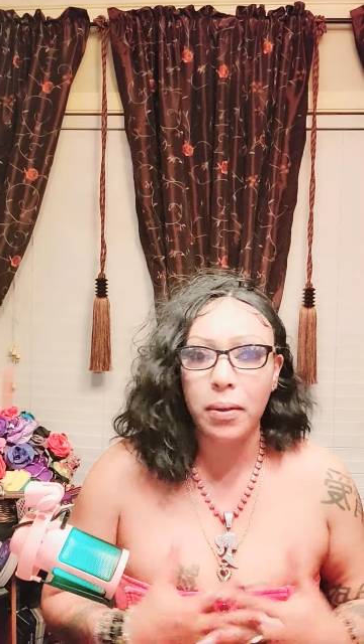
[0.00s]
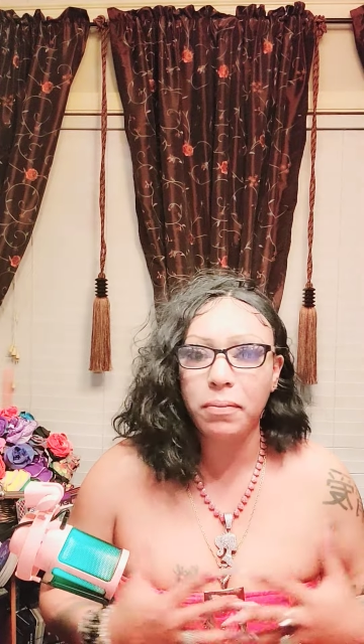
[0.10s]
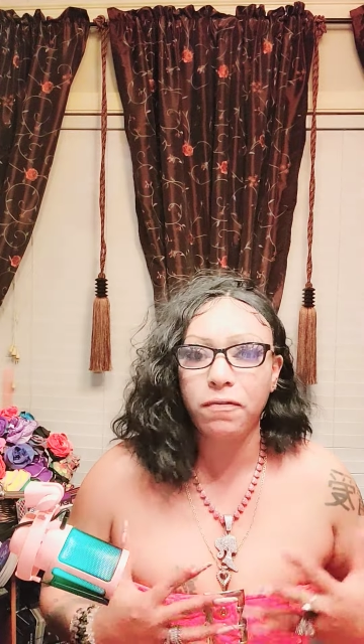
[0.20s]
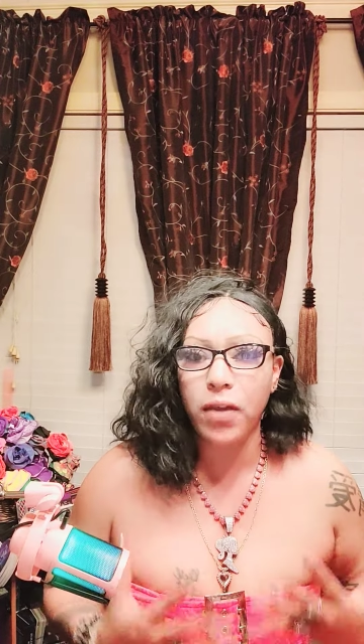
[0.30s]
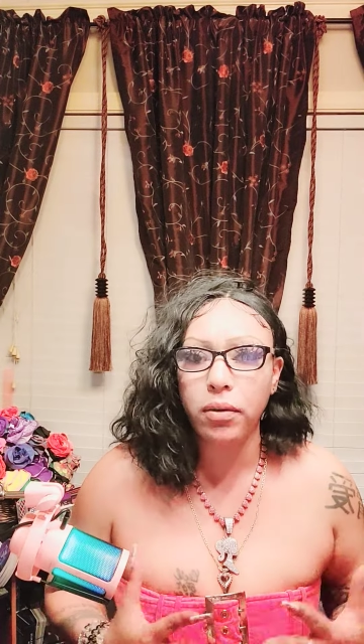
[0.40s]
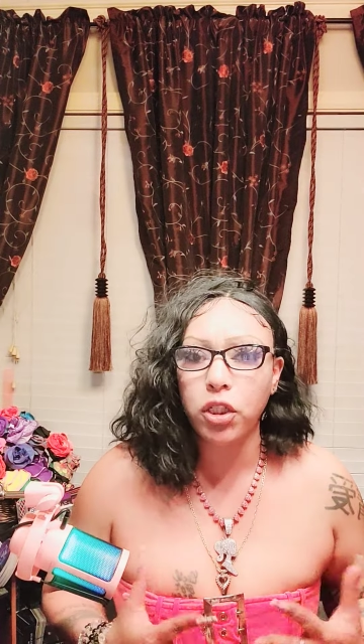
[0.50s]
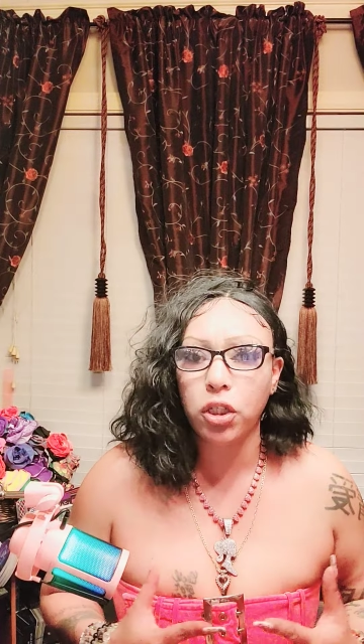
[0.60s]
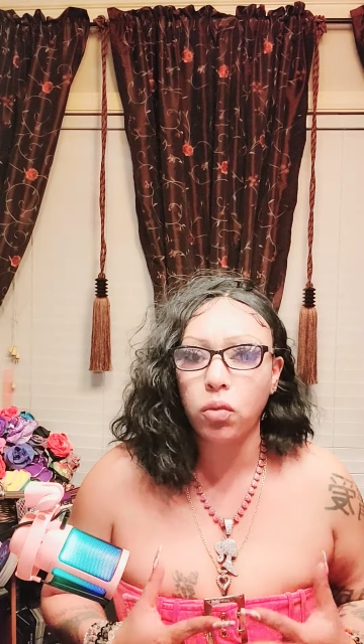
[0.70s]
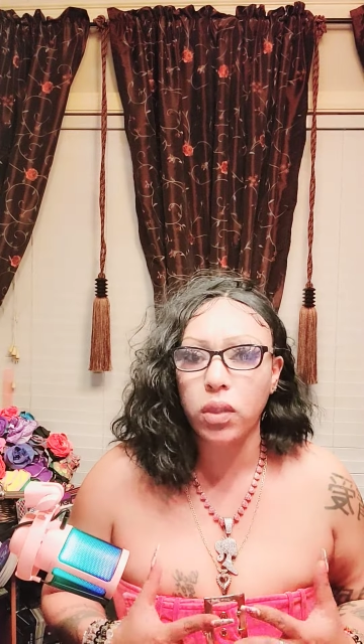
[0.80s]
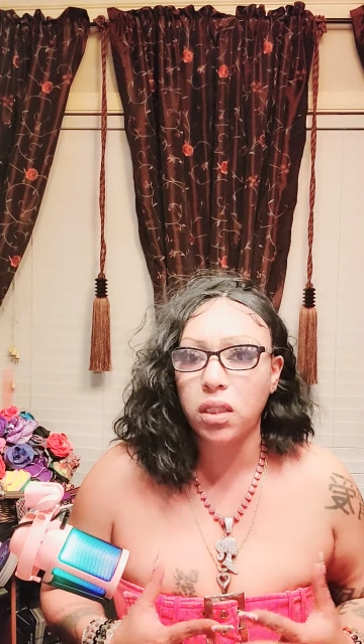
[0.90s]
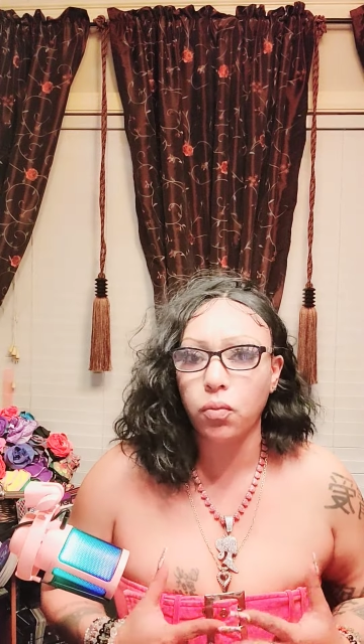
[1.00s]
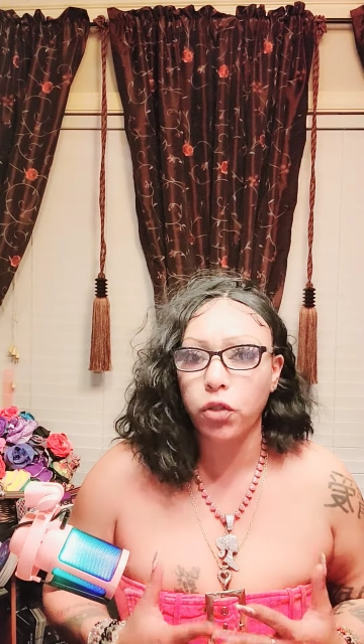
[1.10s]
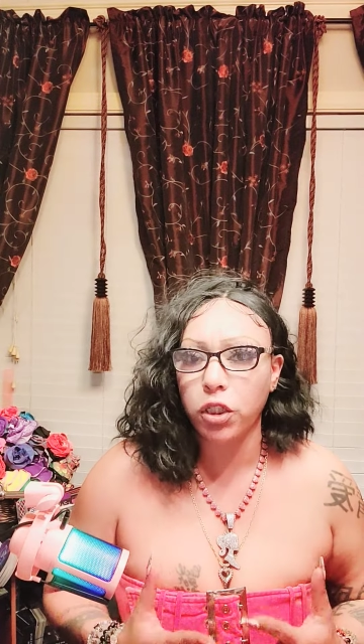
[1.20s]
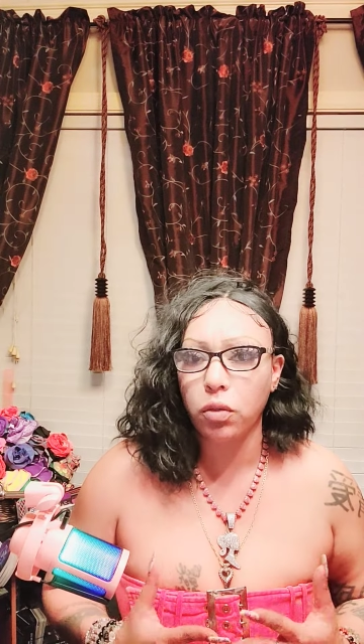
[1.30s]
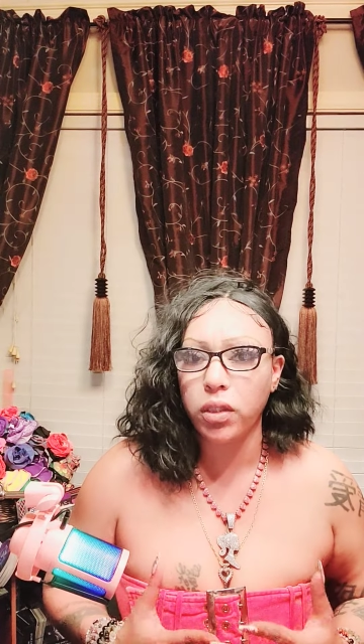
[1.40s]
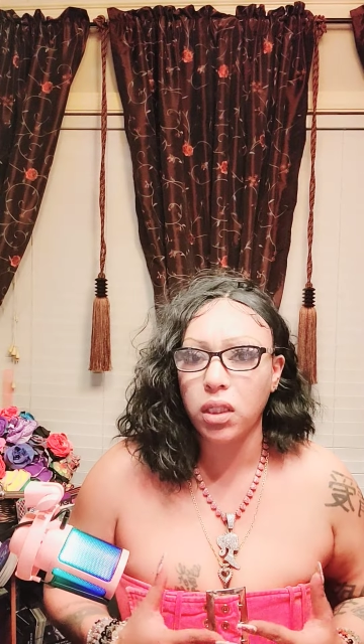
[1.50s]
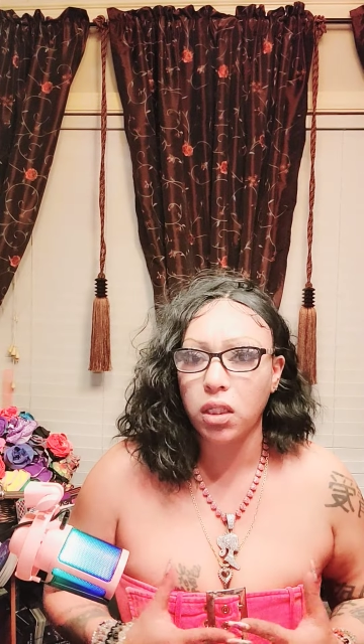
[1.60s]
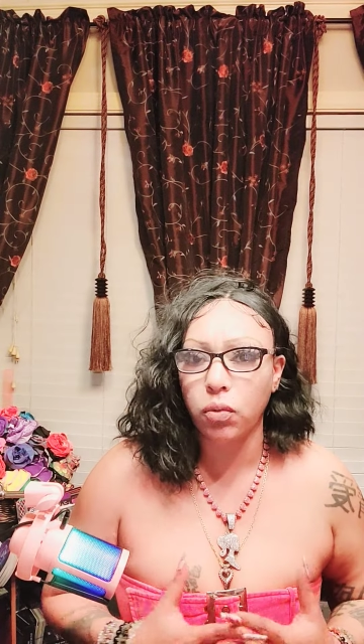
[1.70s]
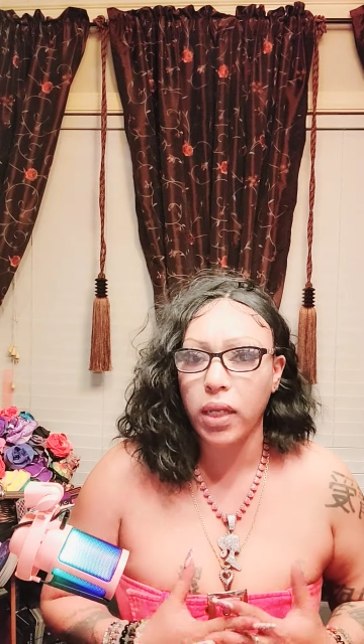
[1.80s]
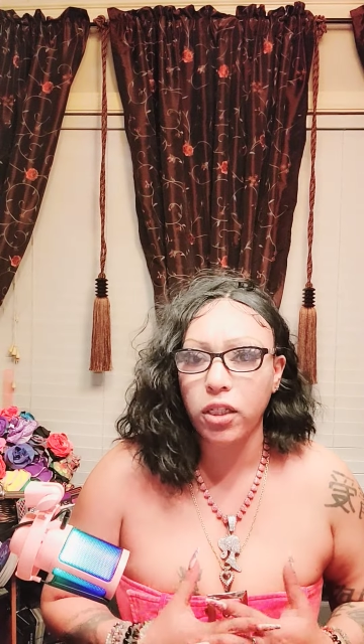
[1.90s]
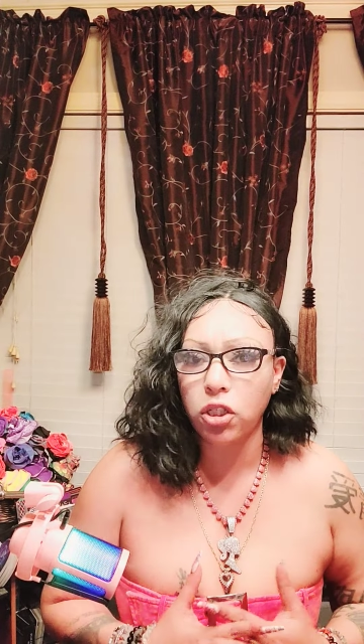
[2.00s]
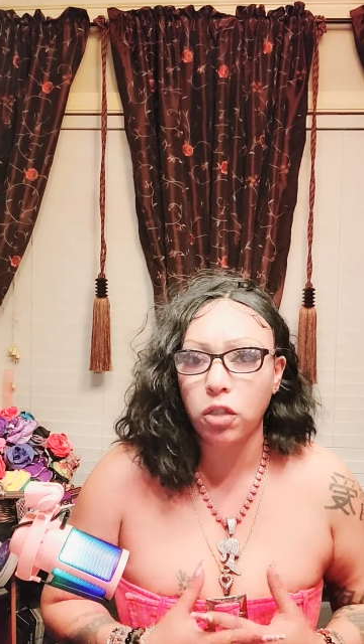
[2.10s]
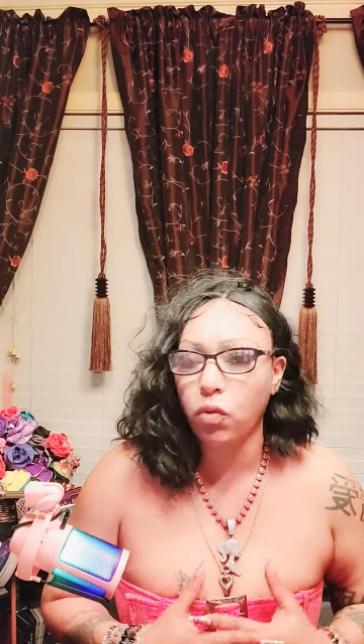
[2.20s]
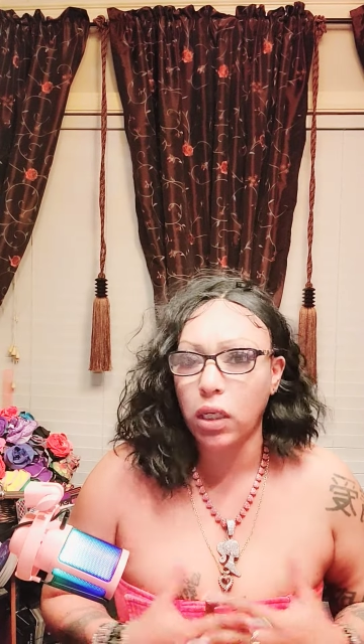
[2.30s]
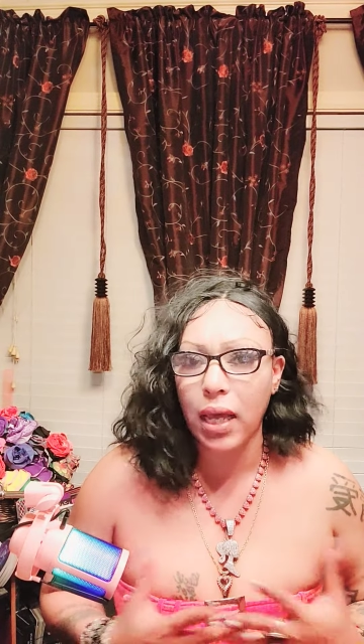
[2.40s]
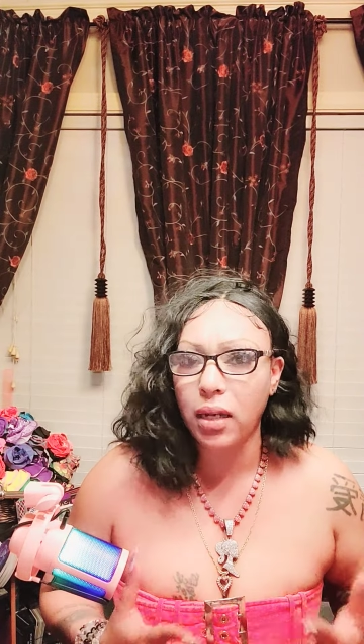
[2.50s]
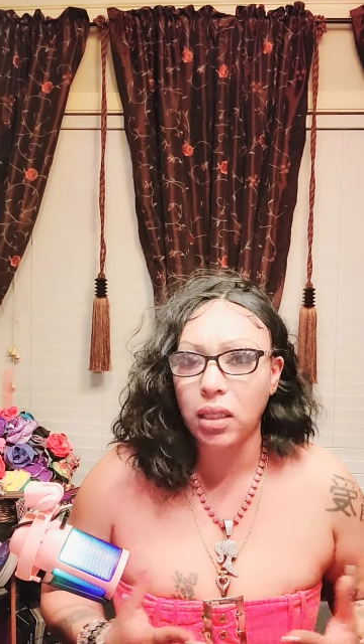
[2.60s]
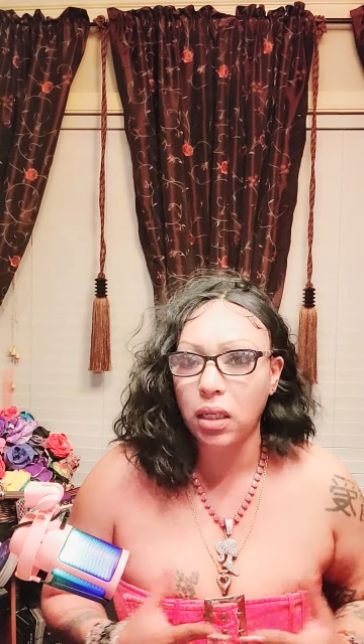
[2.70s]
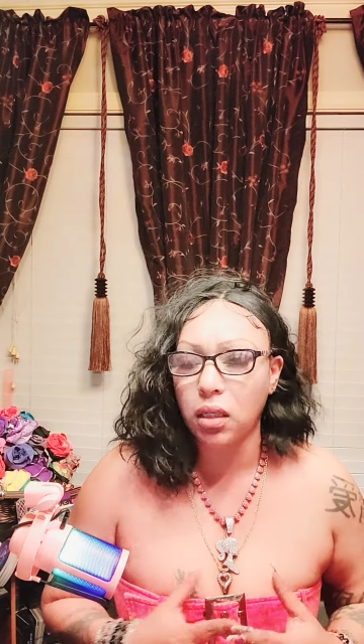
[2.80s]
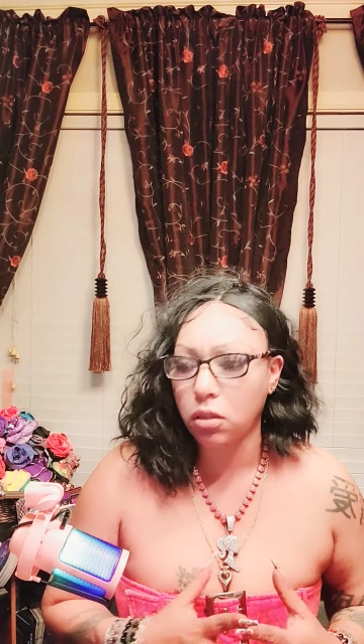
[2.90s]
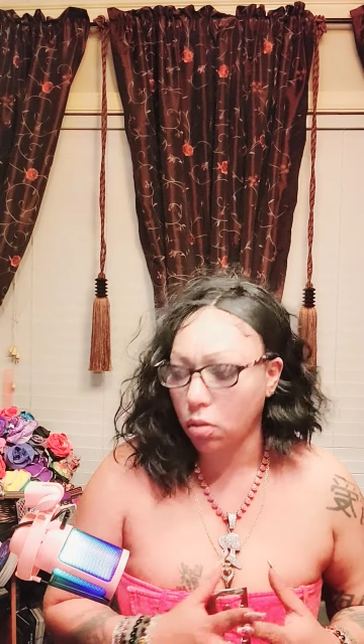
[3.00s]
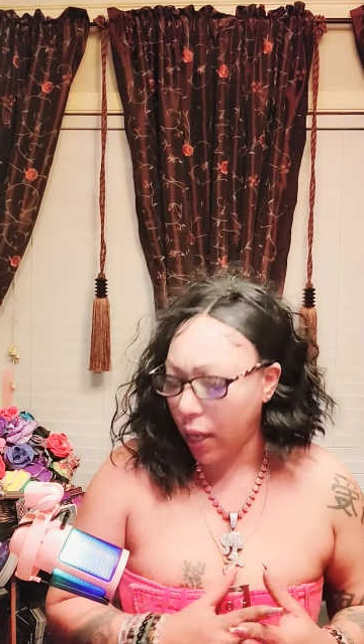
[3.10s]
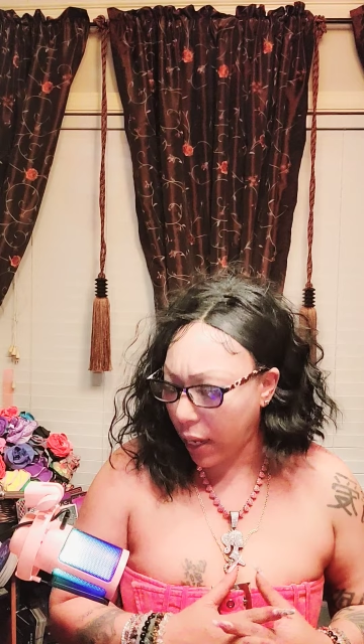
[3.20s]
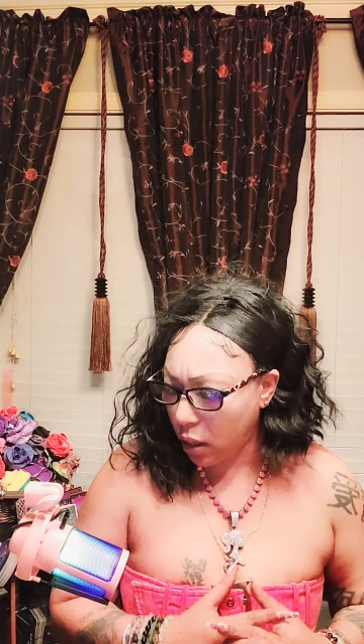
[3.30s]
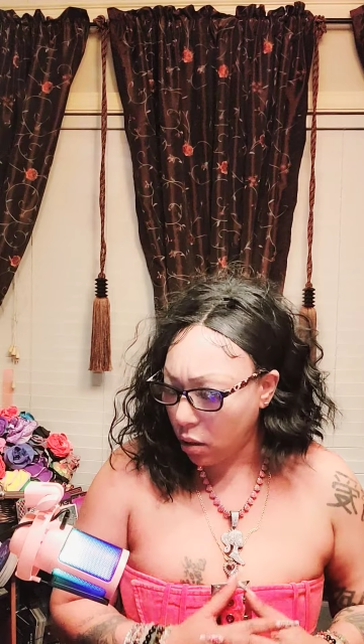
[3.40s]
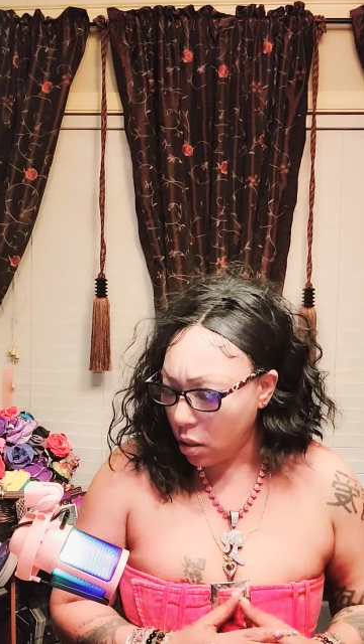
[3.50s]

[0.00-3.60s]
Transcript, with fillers: Someone be very generous, generous in this relationship with a lot of things, okay?